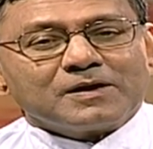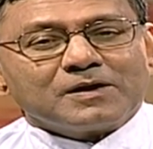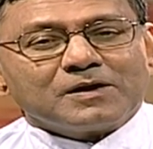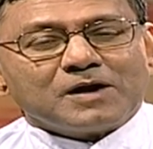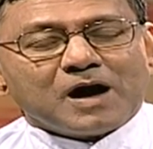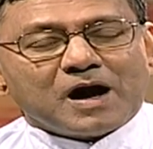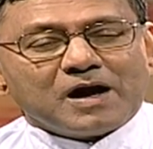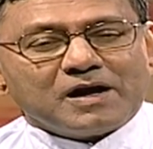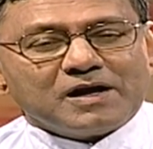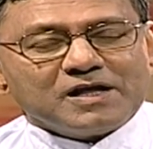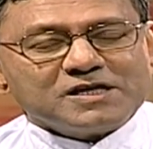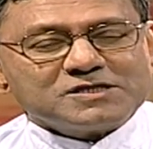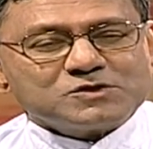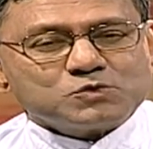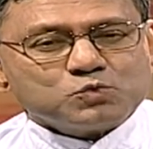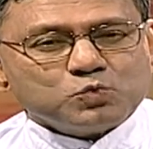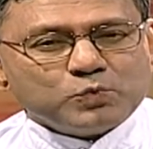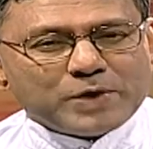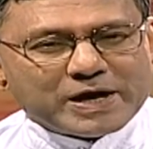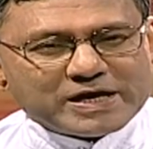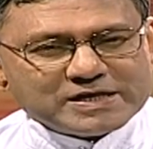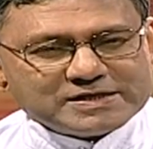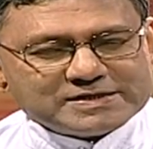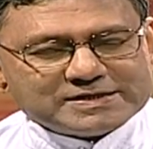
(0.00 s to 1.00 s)
God is
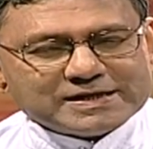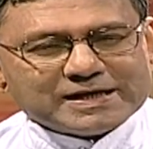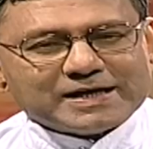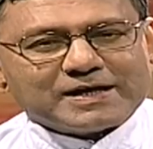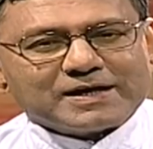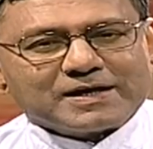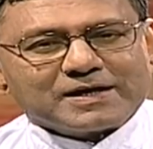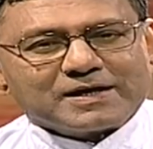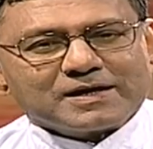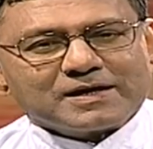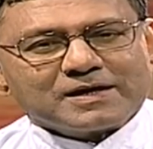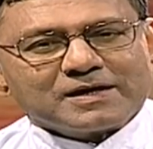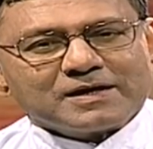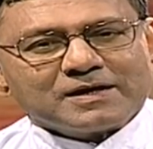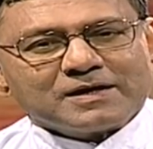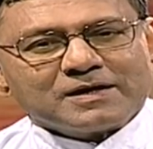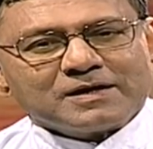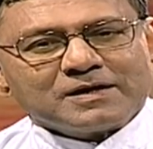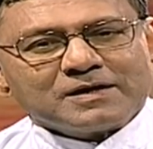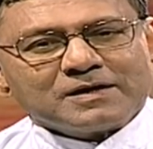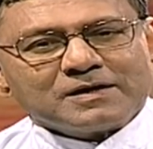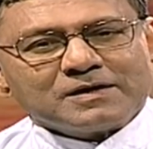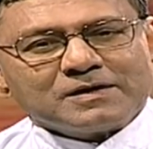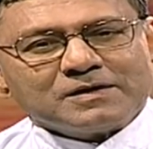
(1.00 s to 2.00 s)
waiting
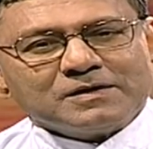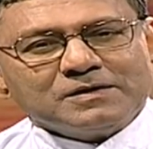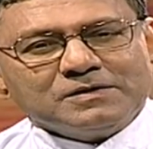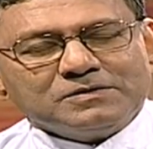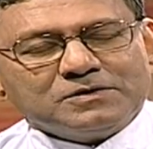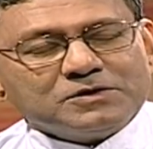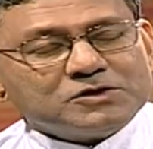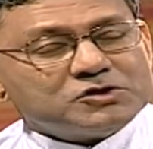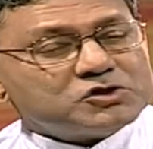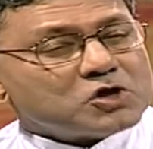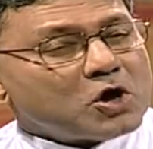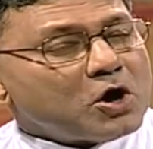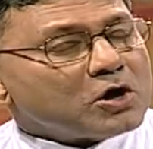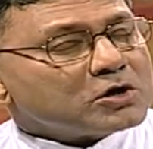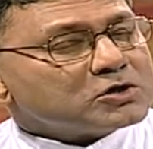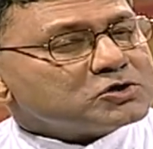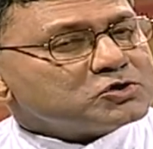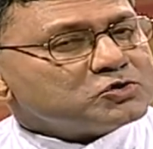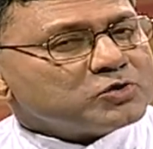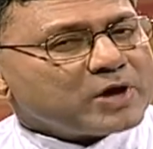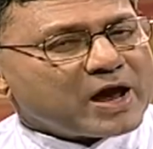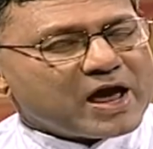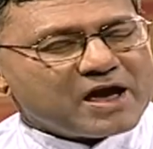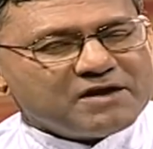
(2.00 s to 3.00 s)
to talk
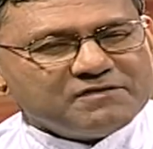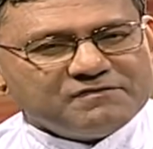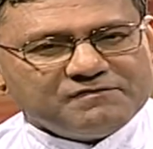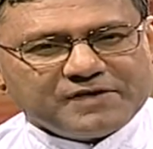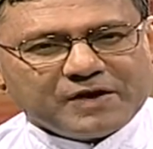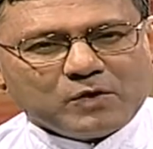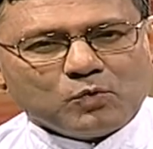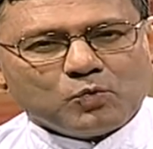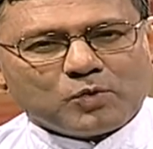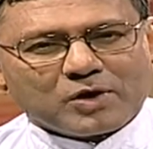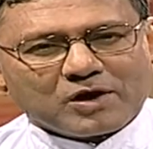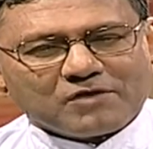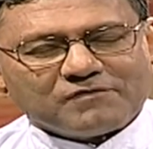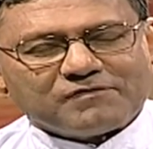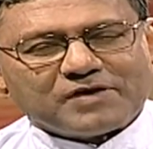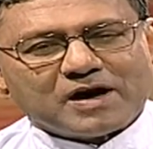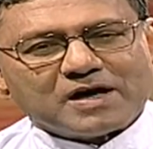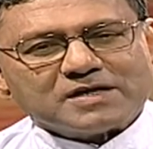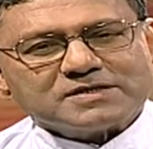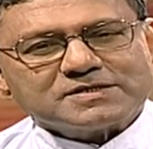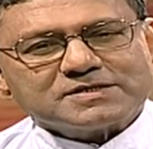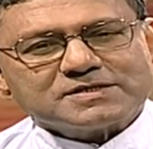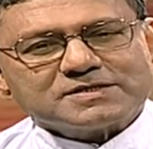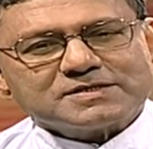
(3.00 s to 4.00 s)
to every one of
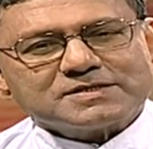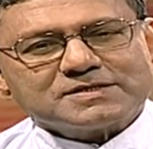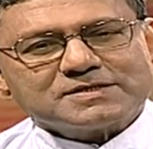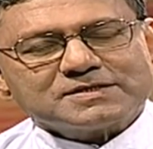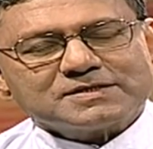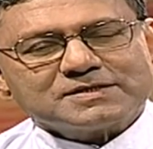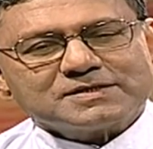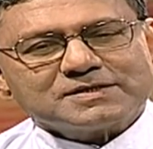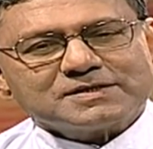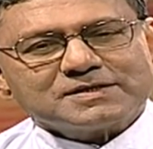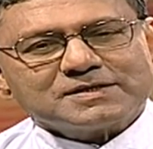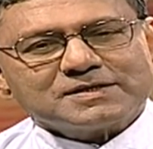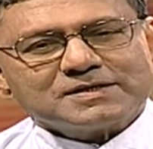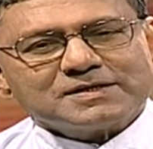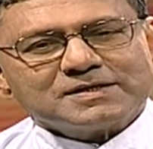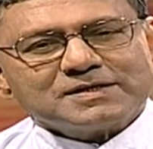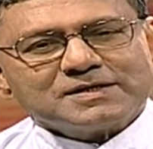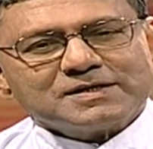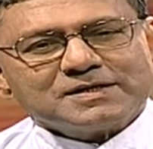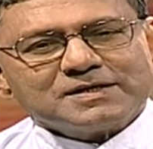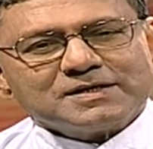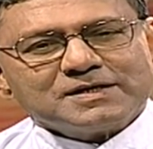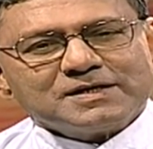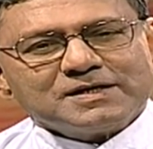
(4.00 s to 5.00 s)
us.
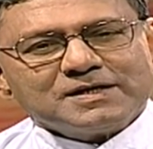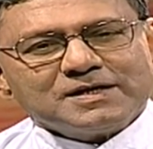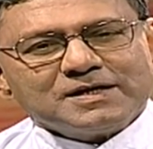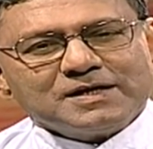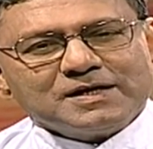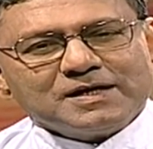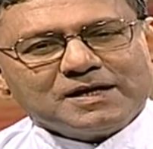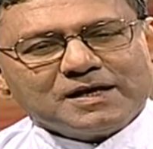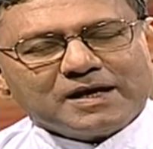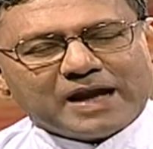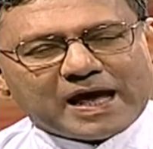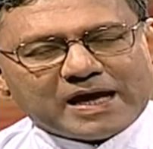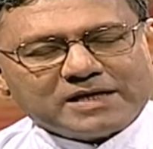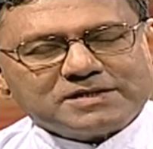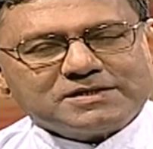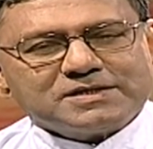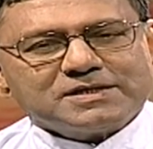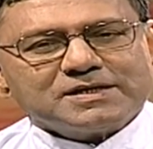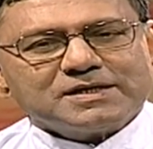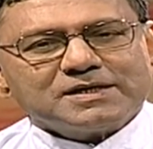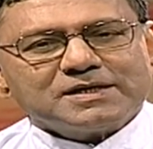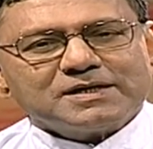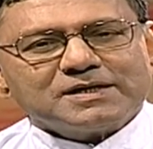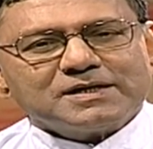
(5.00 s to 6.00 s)

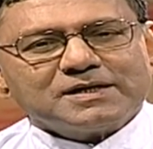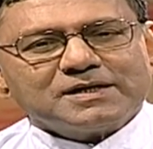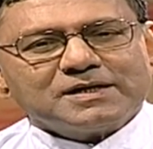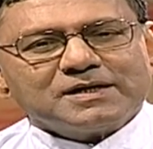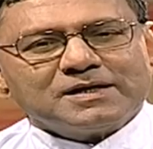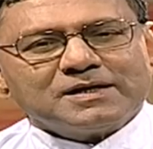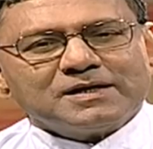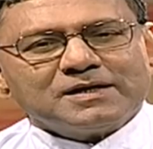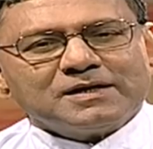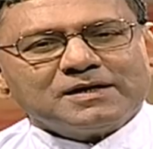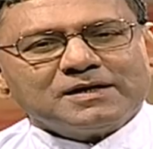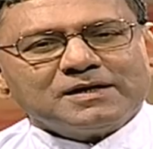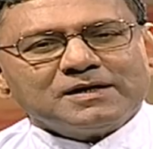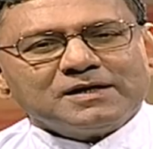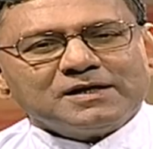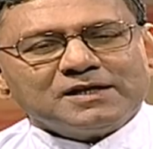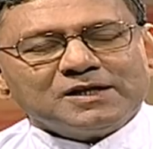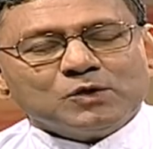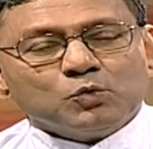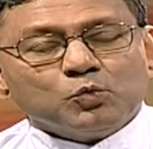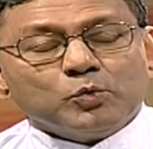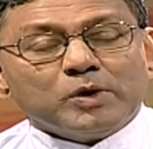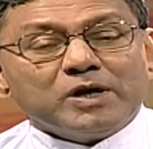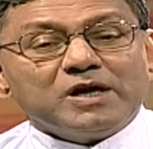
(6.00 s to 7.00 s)
Let
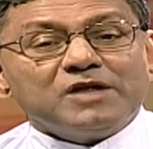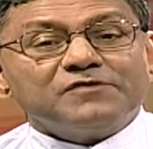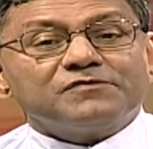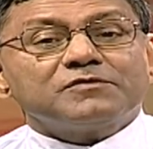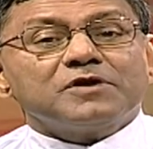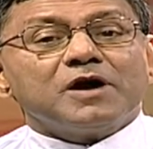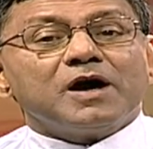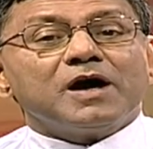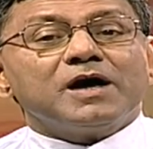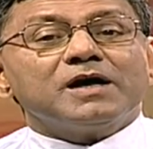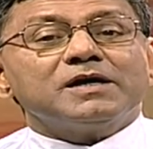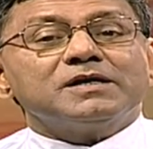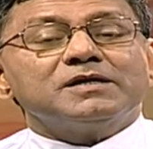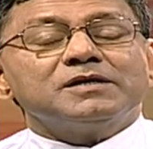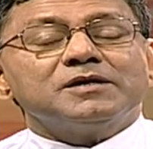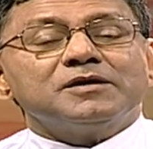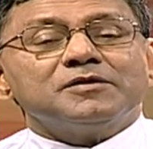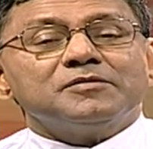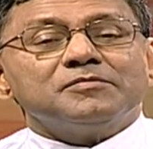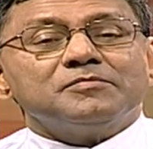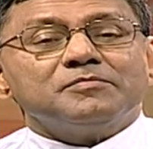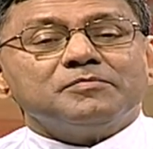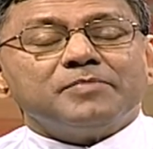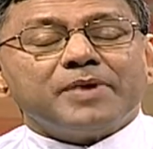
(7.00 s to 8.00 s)
the word of God
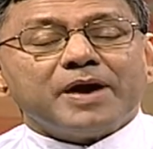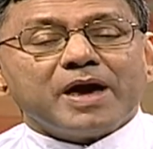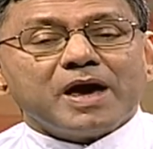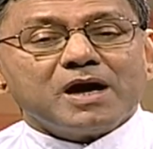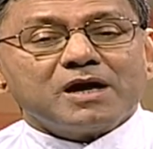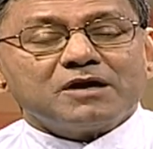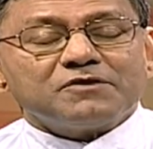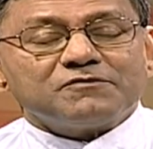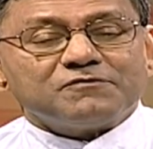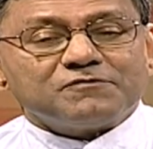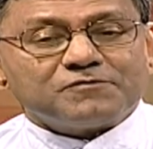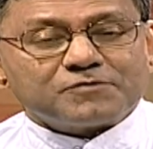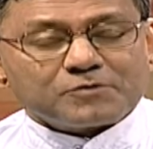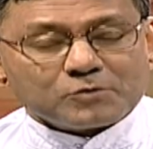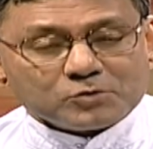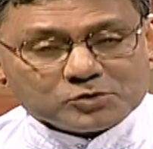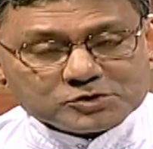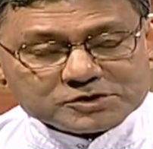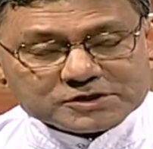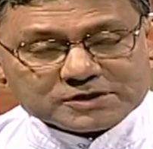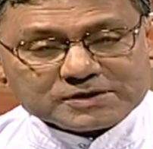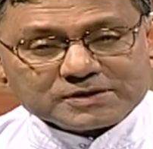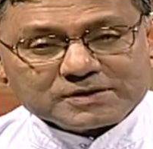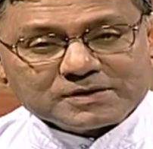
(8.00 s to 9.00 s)
bear
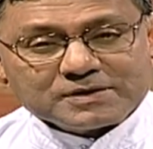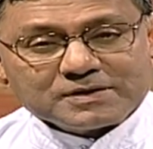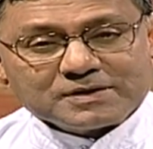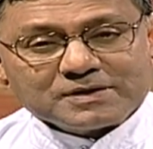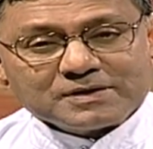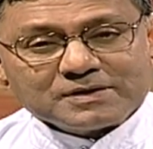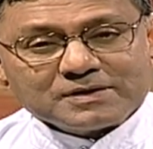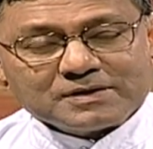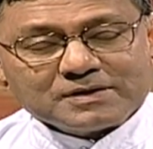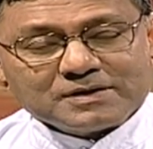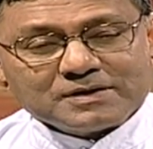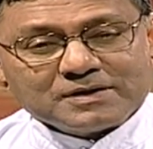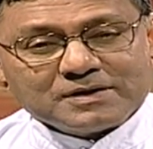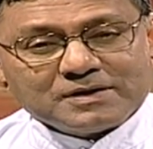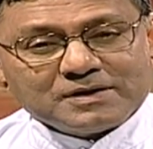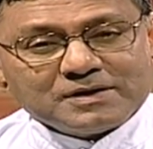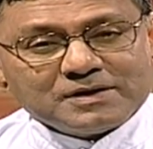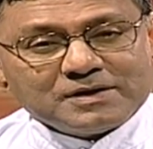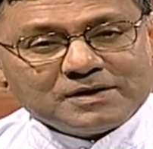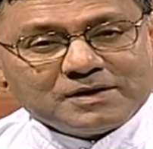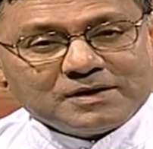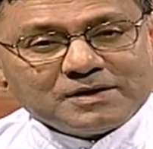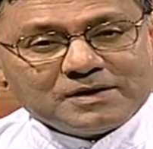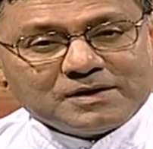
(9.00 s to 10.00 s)
fruit,
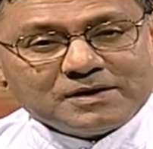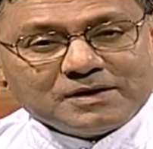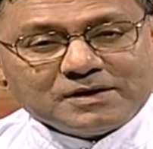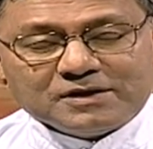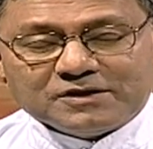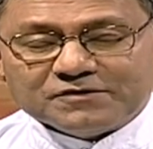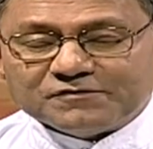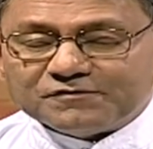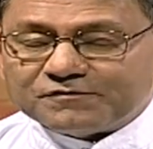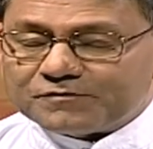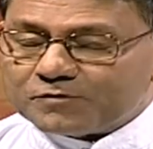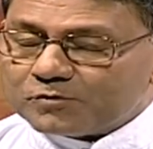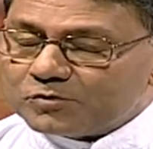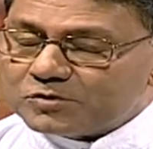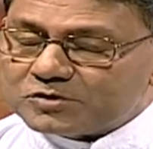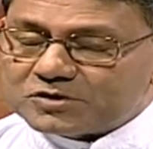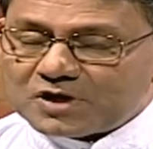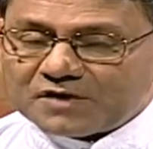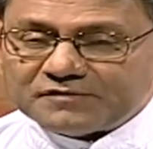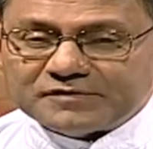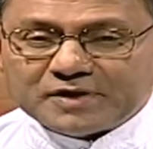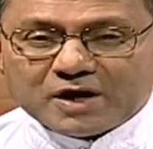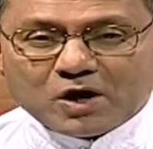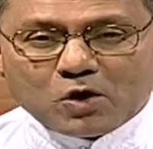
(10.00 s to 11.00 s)
the fruit
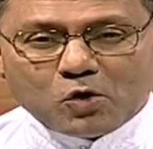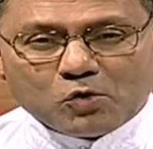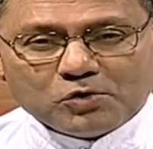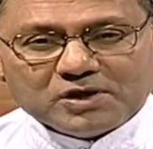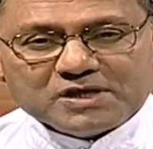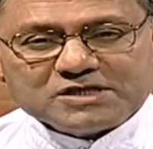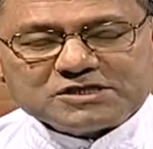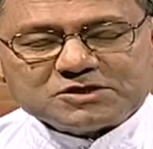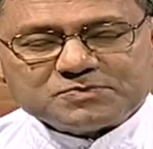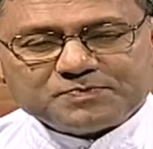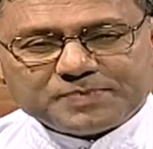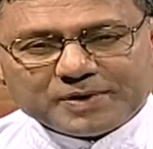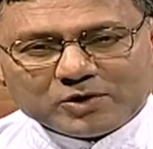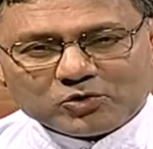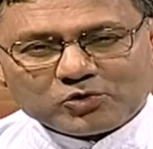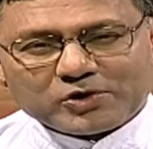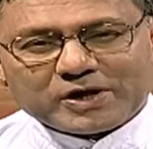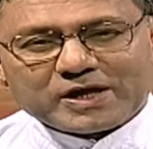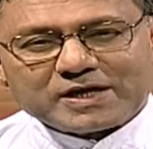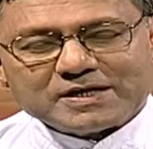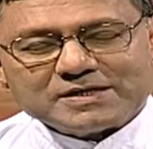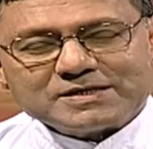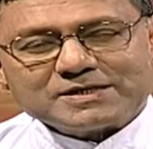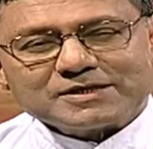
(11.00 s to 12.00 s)
of the Holy
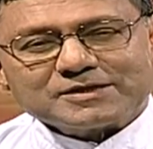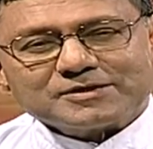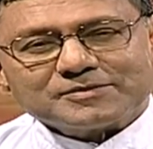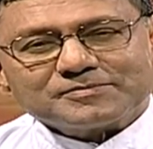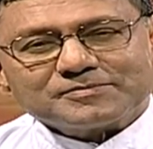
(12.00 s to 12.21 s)
Spirit,